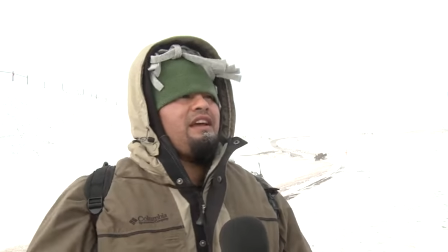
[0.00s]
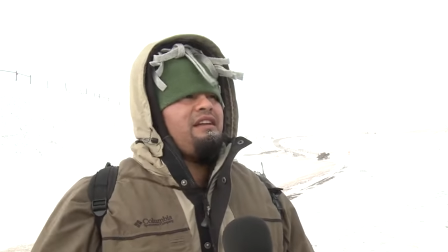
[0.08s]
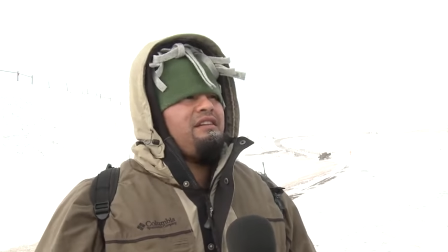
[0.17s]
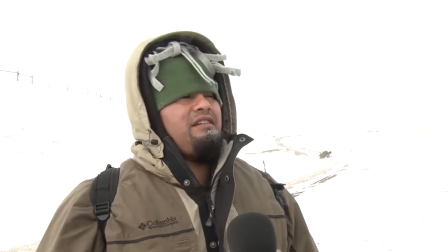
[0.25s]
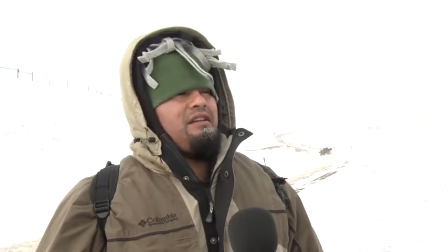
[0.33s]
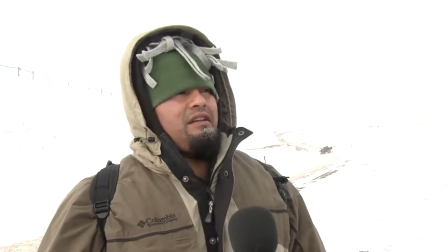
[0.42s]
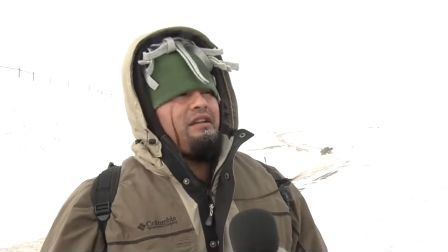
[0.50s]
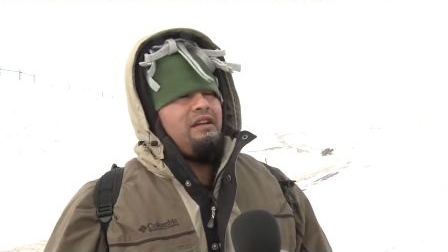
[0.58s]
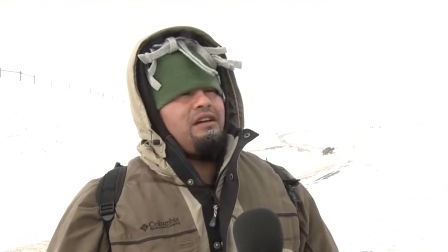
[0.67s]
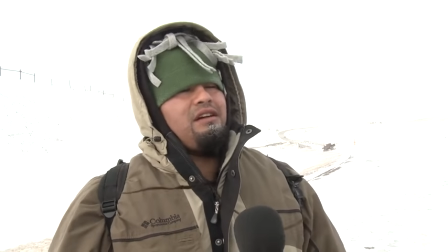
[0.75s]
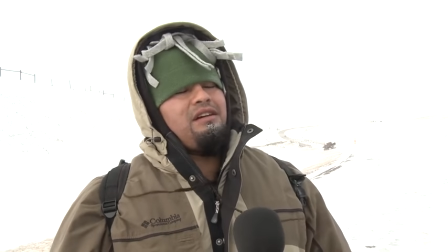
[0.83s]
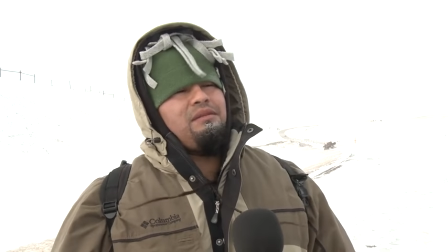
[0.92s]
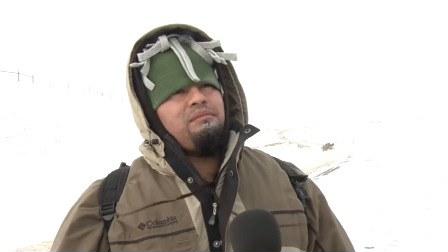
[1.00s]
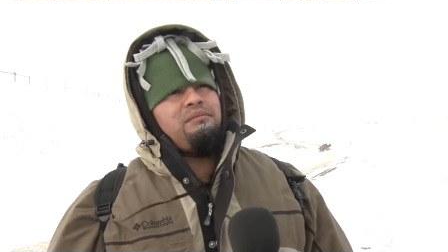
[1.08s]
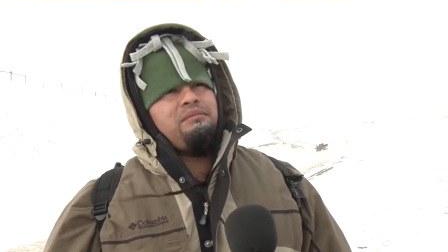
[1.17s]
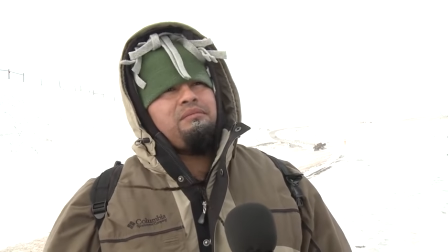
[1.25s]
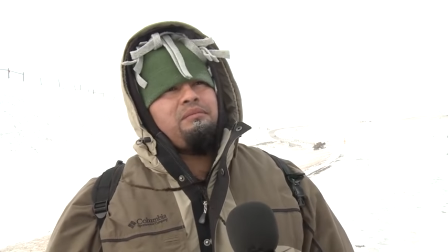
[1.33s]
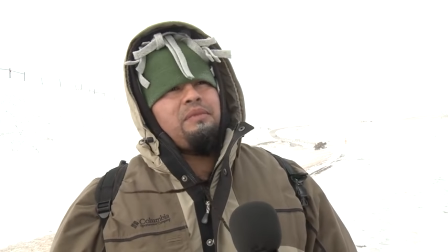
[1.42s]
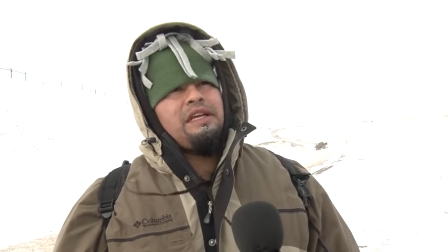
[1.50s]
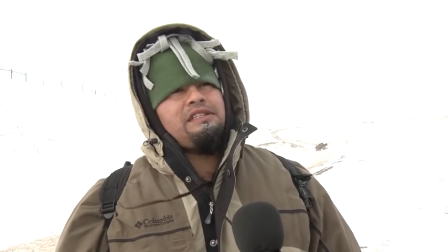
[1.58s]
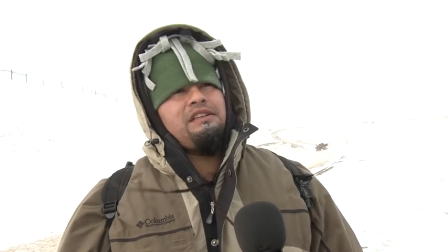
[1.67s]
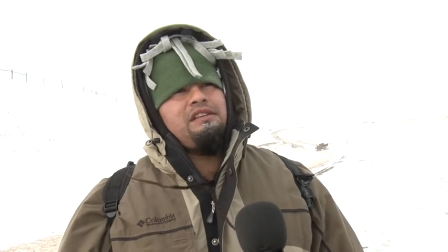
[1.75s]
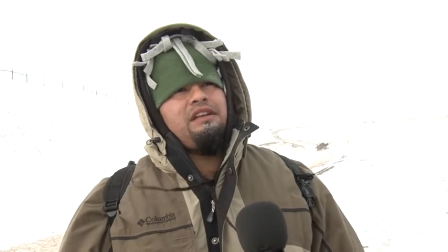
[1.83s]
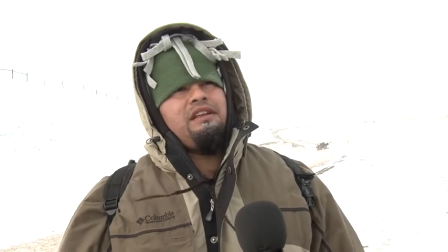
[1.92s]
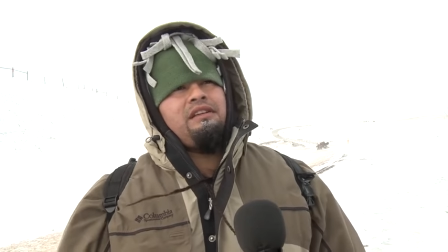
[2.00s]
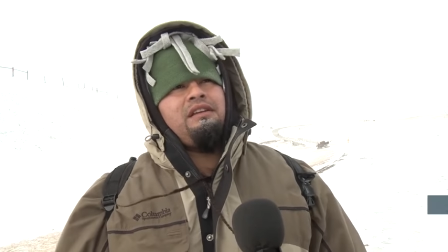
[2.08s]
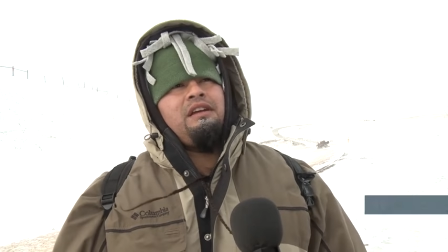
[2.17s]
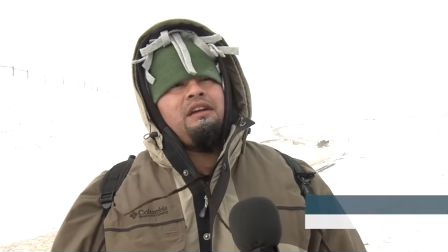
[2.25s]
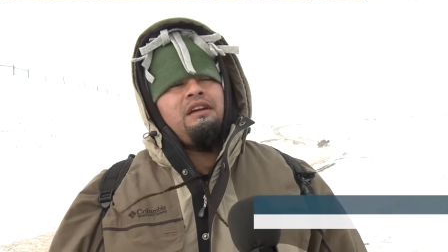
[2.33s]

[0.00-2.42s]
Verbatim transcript: that um, basically